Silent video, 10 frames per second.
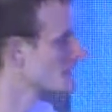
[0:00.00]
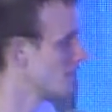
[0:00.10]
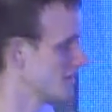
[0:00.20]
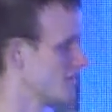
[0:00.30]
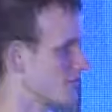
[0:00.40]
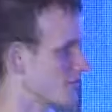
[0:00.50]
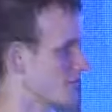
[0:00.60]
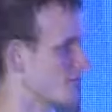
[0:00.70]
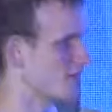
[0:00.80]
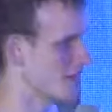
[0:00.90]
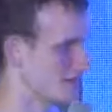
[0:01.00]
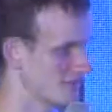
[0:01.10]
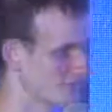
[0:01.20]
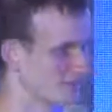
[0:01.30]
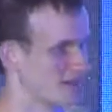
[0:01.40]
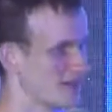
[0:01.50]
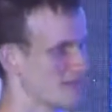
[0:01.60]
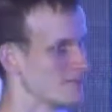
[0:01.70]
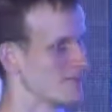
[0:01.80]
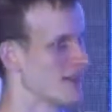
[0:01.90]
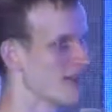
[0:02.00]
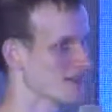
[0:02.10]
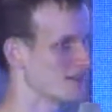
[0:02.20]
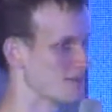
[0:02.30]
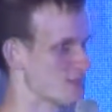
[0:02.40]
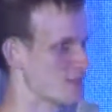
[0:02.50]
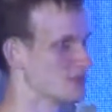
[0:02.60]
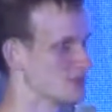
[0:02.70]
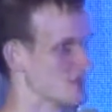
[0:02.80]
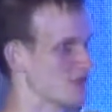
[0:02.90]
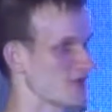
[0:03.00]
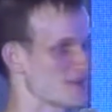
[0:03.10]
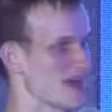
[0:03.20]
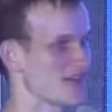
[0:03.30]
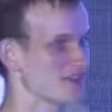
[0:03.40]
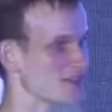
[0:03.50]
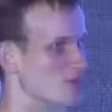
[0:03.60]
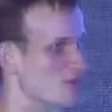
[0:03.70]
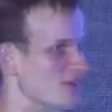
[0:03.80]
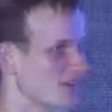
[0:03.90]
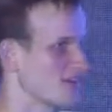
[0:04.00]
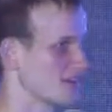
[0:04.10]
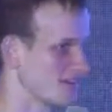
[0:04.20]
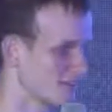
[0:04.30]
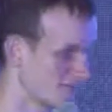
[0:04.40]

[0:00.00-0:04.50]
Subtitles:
Ethereum.eth, ask me about my cool Ethereum hacking services.eth.